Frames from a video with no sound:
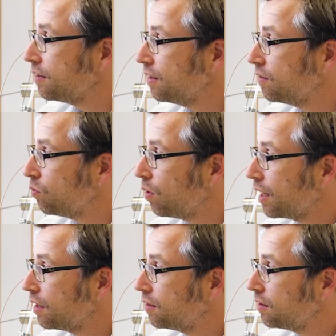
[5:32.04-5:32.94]
these
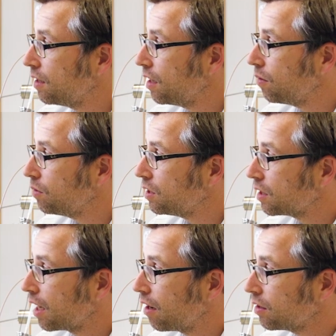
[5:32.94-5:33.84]
rings here, which are
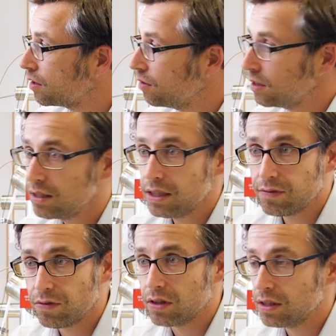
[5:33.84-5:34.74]
characteristic
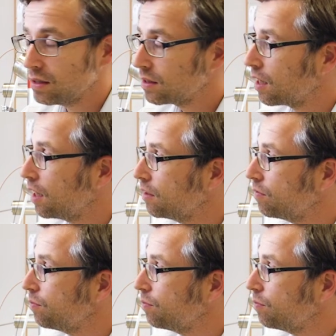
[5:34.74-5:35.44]
for this kind of